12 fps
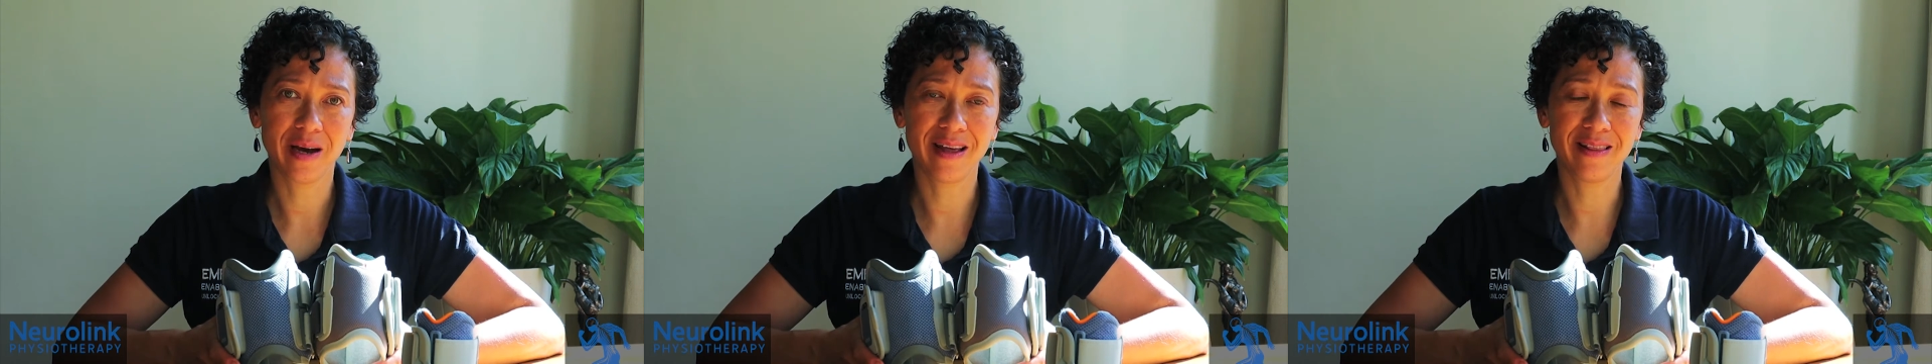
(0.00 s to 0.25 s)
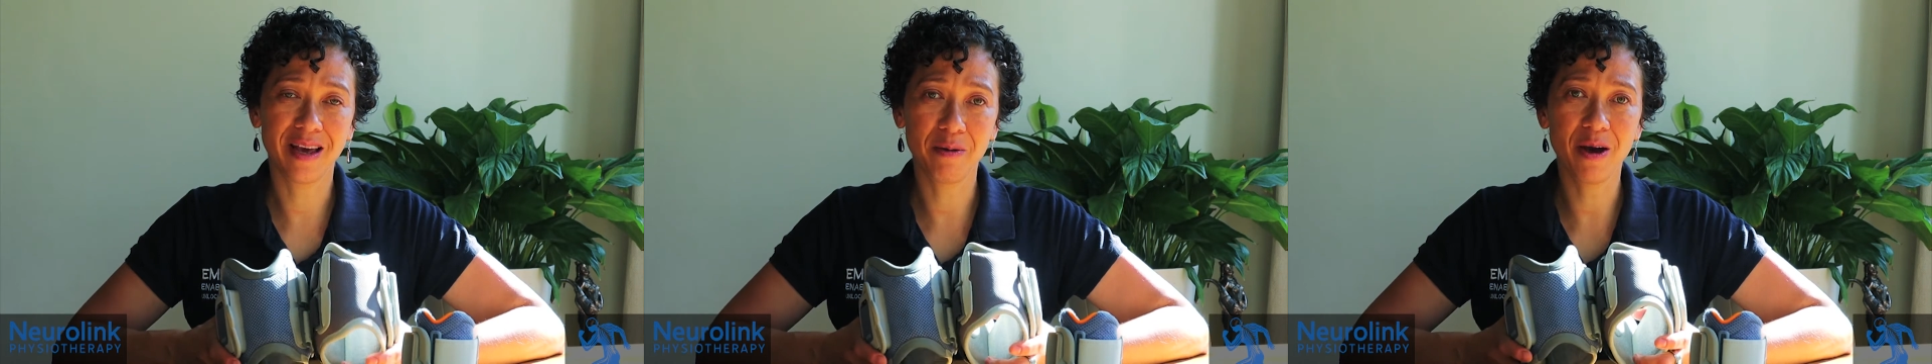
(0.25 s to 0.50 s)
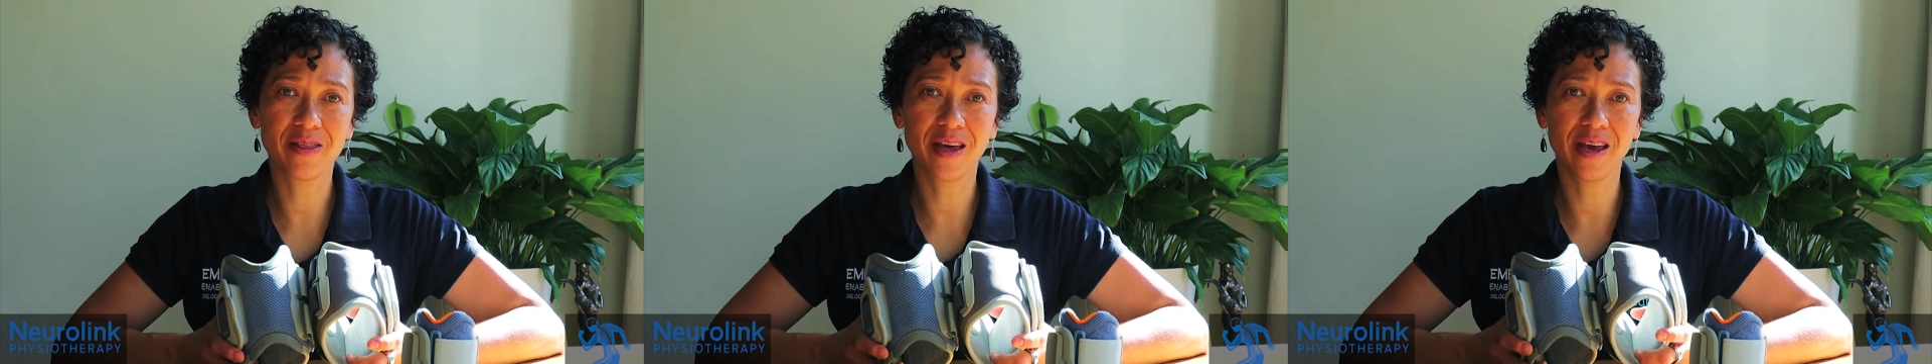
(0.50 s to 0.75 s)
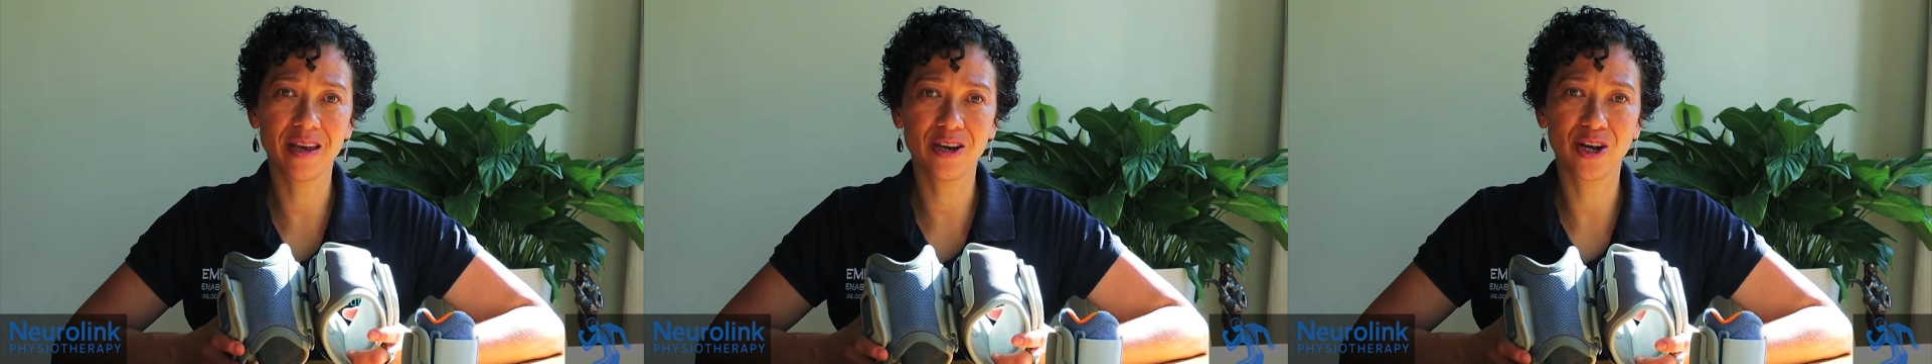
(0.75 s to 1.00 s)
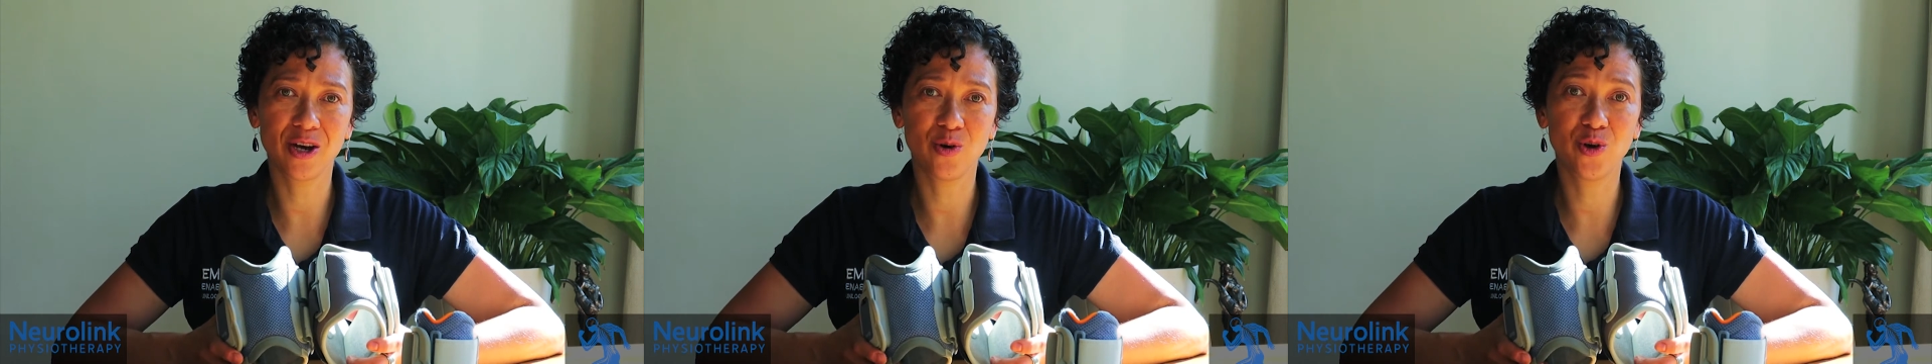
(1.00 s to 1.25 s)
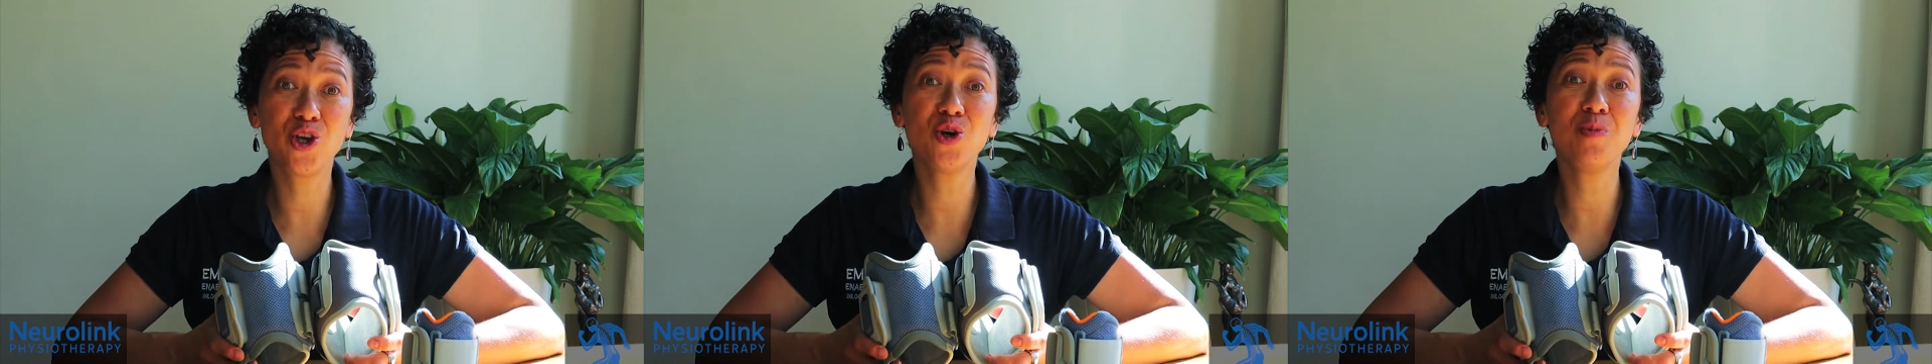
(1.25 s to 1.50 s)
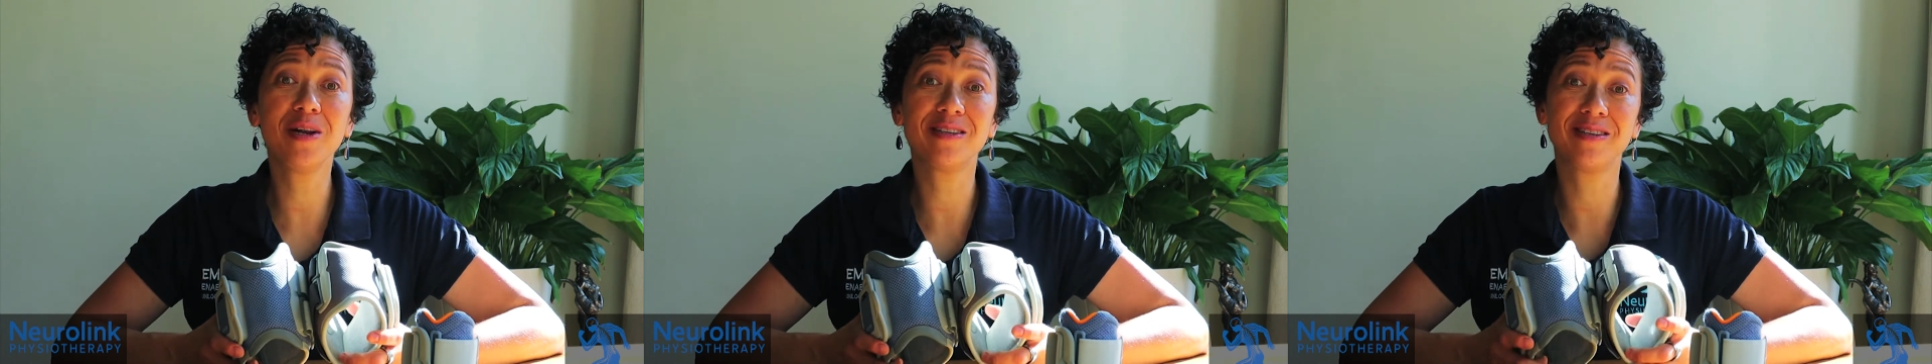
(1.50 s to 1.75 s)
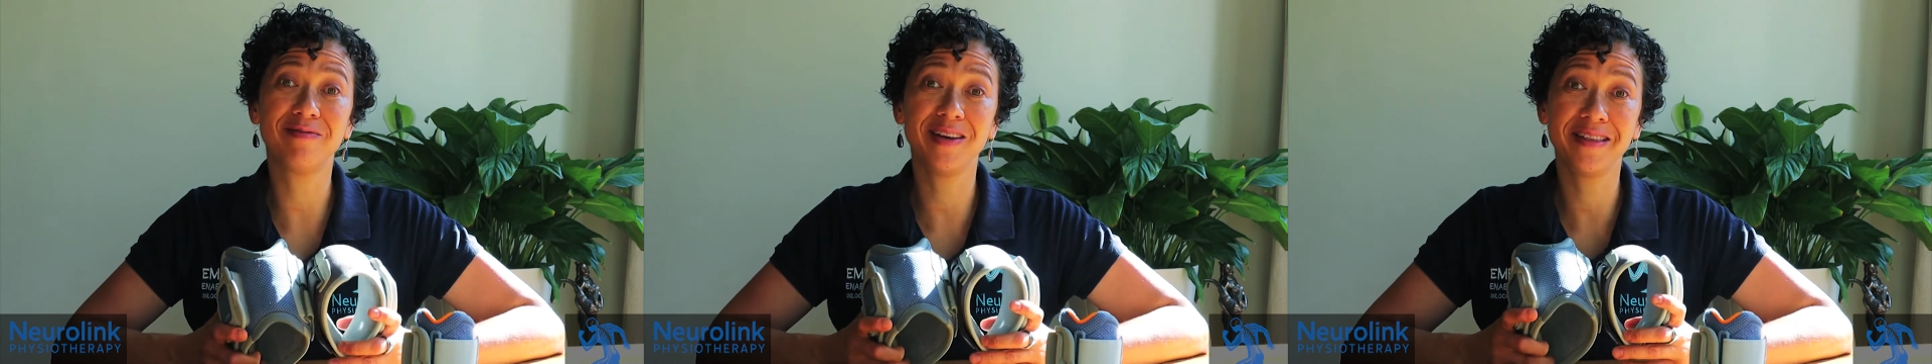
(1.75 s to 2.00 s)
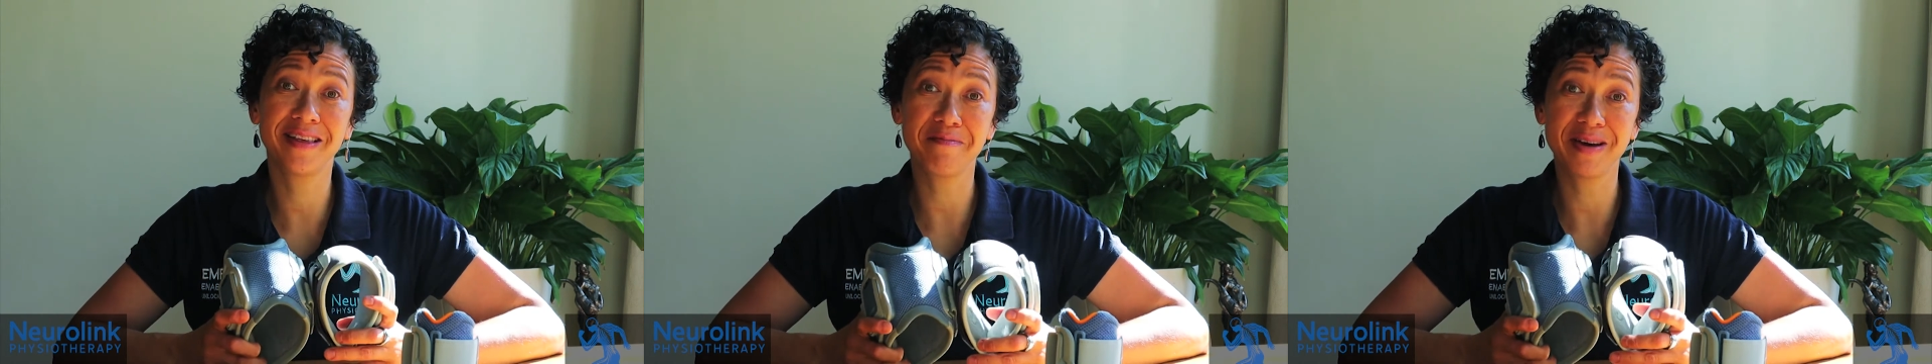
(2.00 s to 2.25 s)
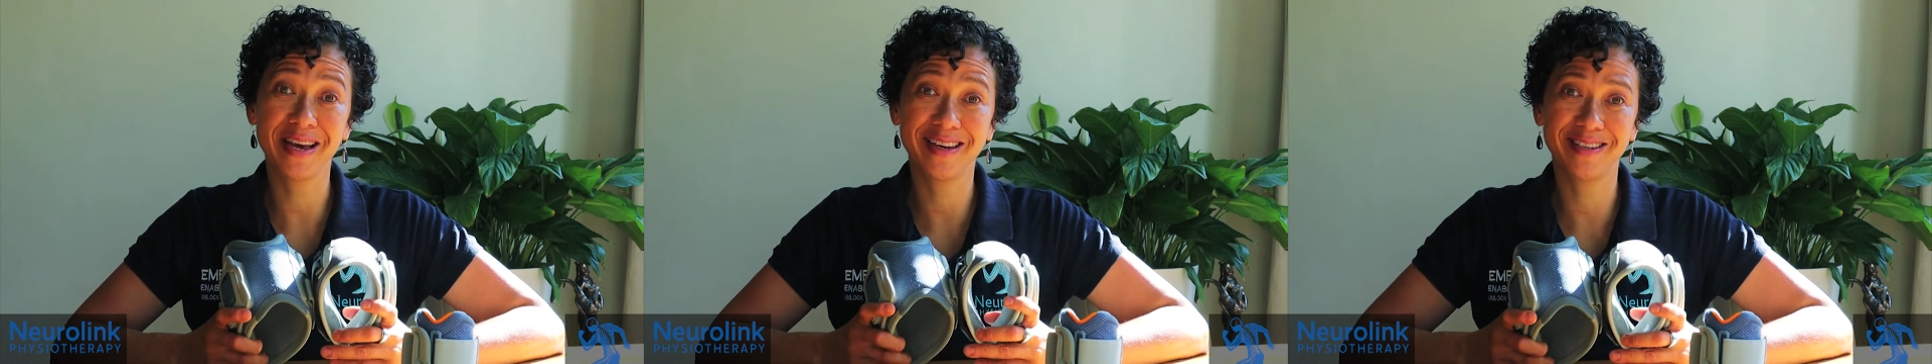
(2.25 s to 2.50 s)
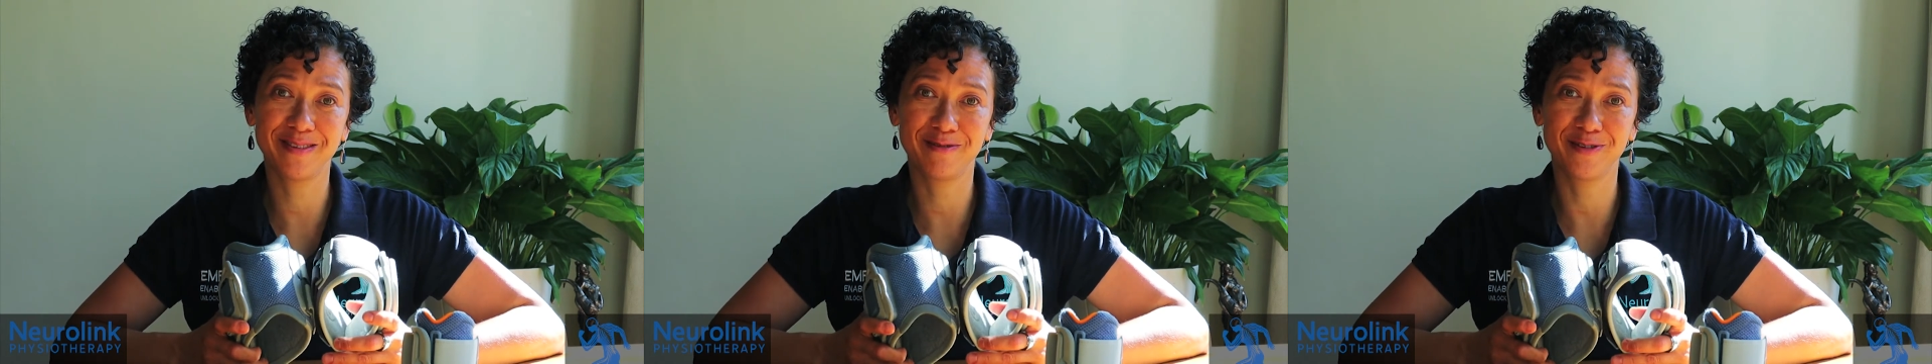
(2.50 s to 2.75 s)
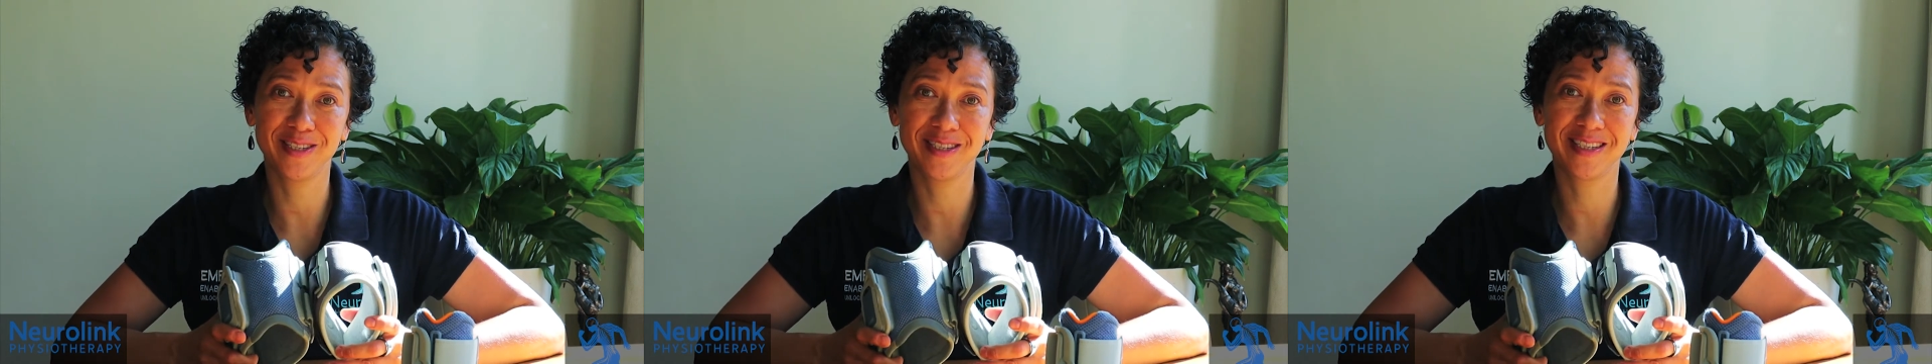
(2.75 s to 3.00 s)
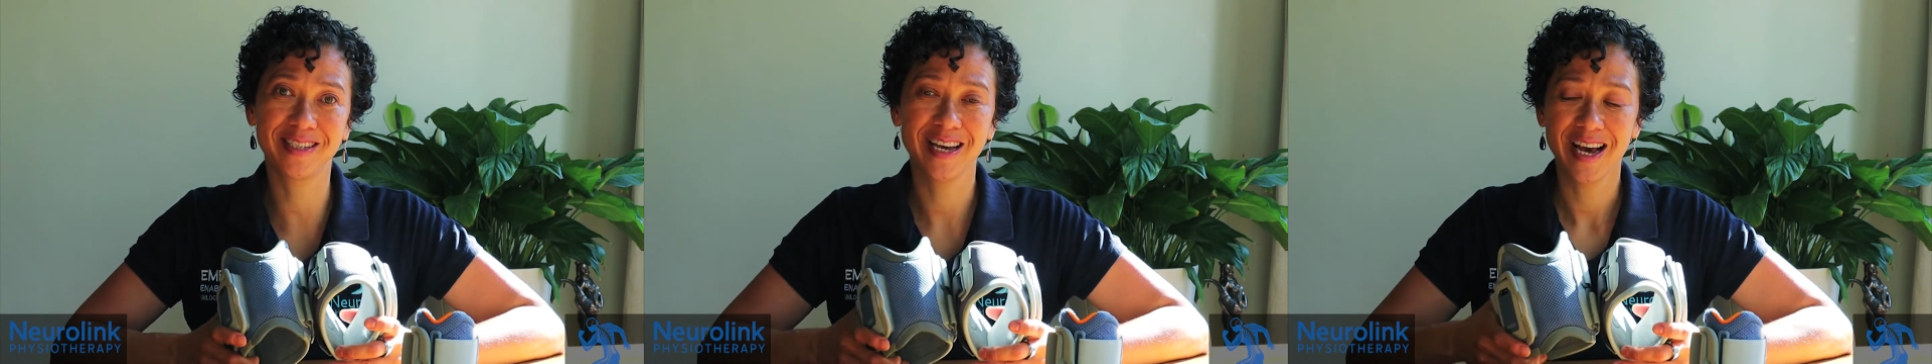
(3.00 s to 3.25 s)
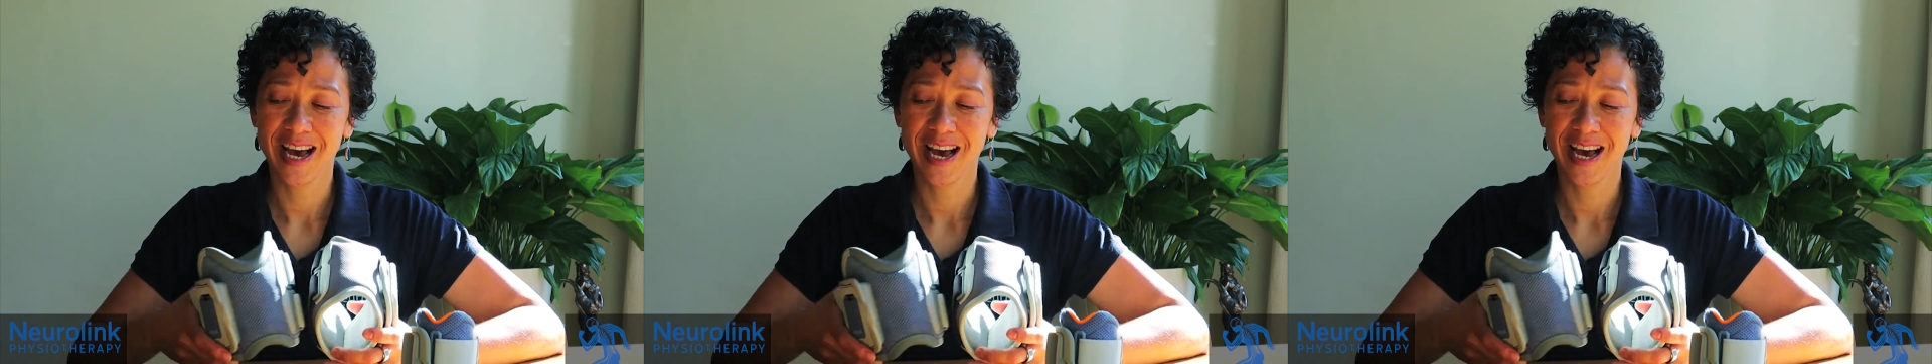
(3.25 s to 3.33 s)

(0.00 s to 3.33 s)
and they cumulatively they make a difference.